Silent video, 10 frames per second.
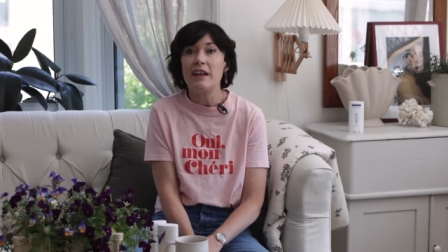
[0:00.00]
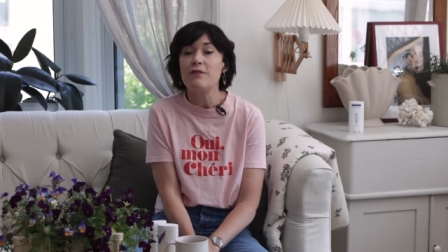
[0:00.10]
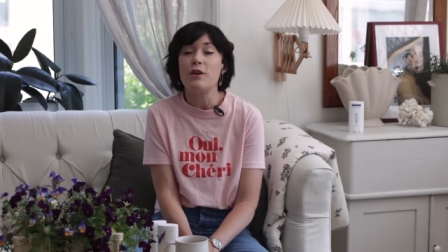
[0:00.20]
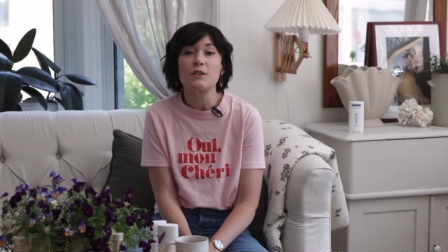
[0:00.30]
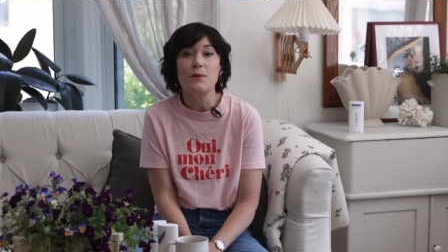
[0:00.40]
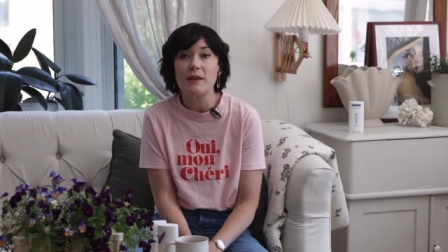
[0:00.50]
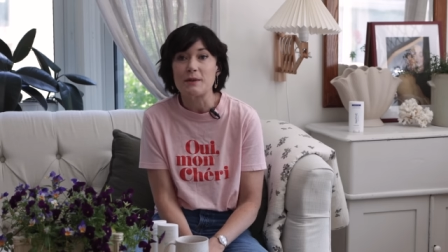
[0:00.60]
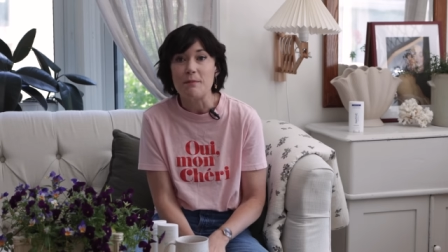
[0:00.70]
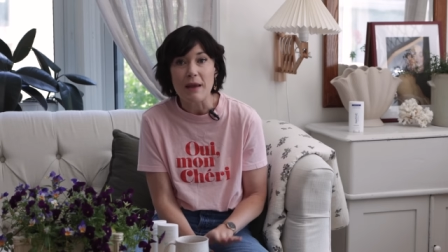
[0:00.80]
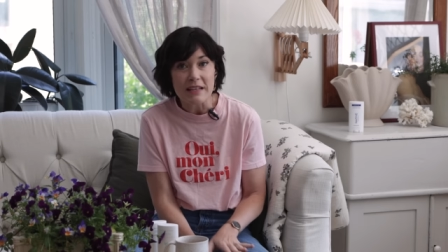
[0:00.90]
Native also
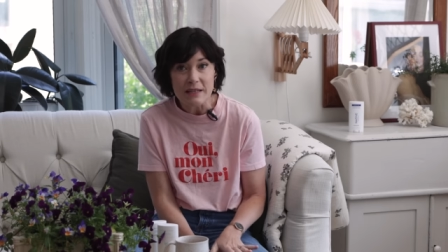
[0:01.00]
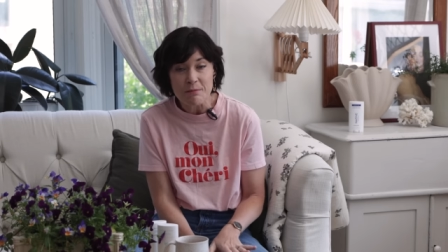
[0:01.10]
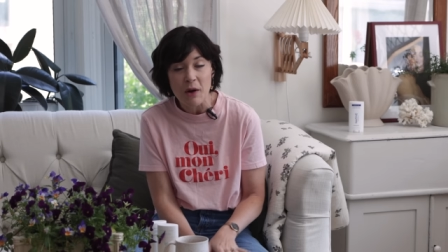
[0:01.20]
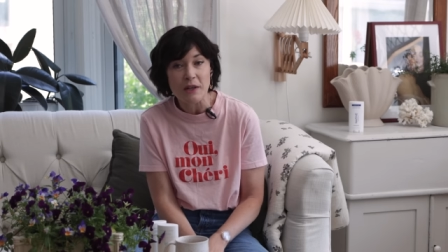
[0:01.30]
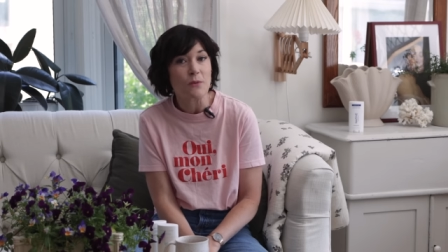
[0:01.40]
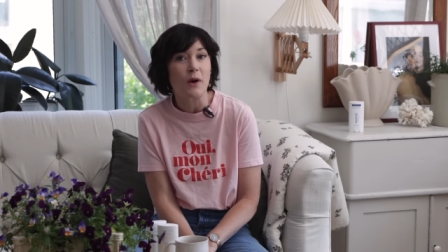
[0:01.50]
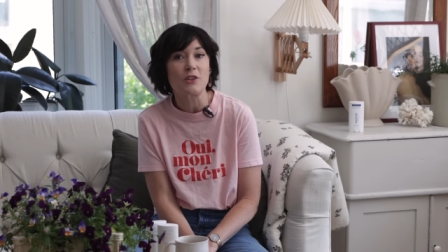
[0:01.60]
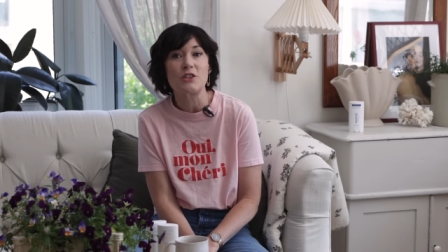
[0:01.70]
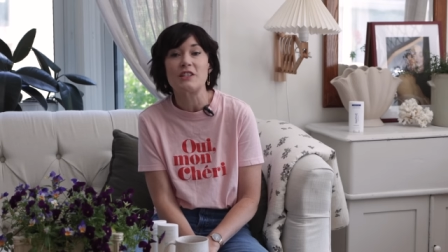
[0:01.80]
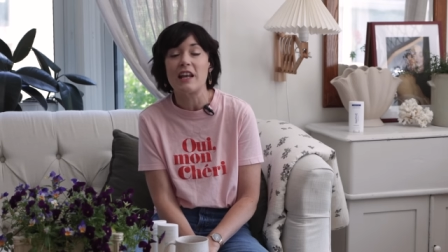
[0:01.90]
has amazing body
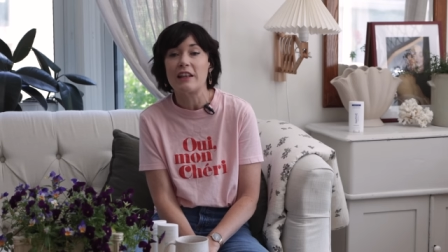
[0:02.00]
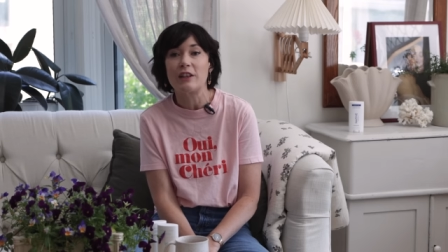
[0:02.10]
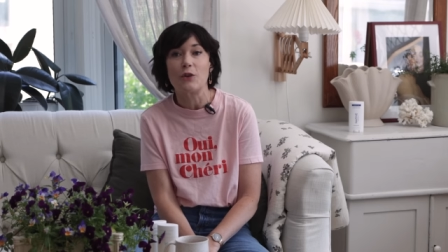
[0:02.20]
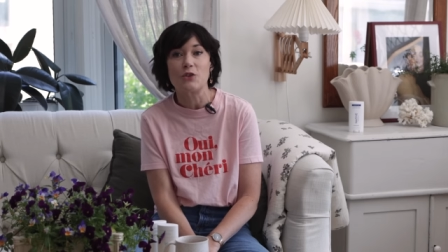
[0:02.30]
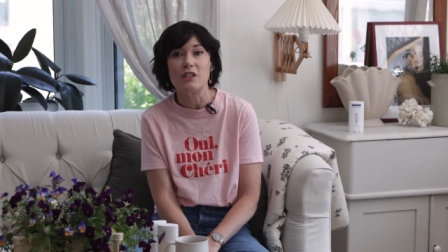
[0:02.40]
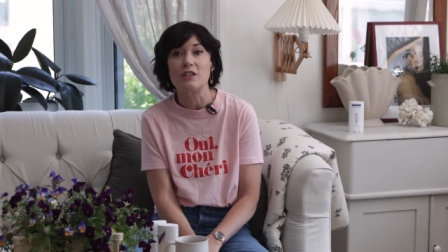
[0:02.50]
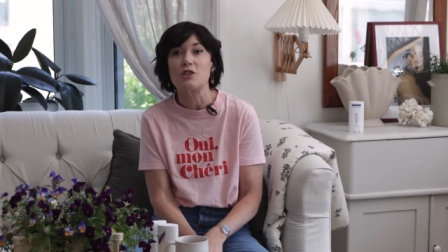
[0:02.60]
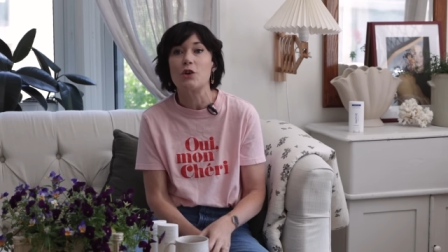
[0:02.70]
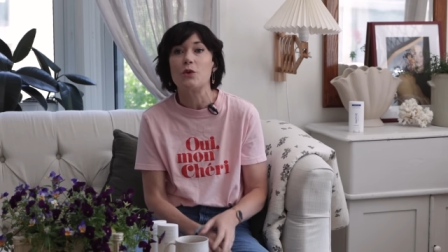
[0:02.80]
washes and lotions,